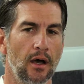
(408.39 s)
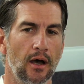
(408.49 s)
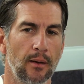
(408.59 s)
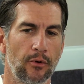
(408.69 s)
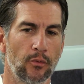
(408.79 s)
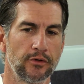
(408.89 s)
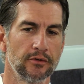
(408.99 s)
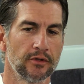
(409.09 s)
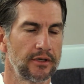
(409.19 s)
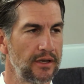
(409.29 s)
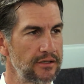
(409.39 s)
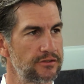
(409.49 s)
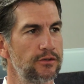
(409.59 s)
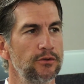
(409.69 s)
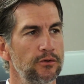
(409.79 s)
But when you're looking at
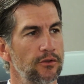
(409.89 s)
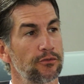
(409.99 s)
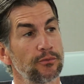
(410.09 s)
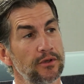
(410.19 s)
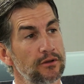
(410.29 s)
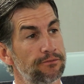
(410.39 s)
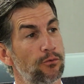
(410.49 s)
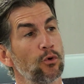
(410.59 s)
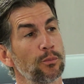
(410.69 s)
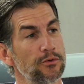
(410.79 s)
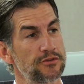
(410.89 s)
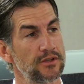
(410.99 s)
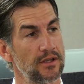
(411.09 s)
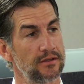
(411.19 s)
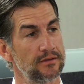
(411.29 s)
2 to 3 to
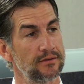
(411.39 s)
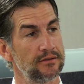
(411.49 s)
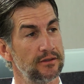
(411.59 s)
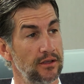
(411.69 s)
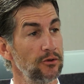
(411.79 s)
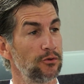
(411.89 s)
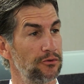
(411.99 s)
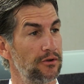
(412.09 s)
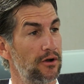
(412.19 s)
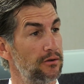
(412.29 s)
4% yield,